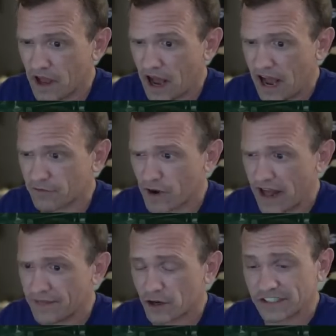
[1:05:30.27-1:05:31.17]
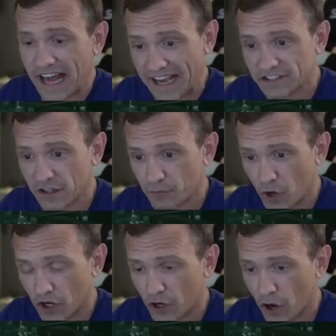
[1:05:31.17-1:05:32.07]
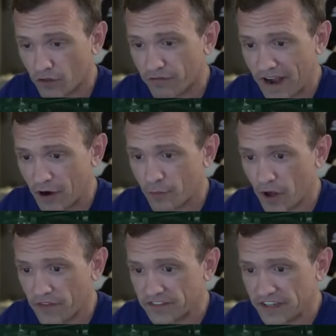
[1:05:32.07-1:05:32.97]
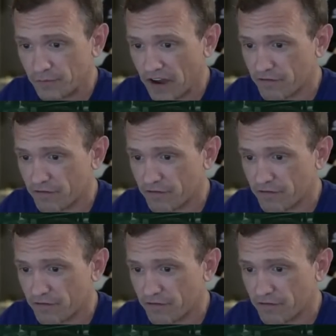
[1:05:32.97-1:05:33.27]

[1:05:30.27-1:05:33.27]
Yeah. I've read, there's an excellent book called Fire Upon the Deep by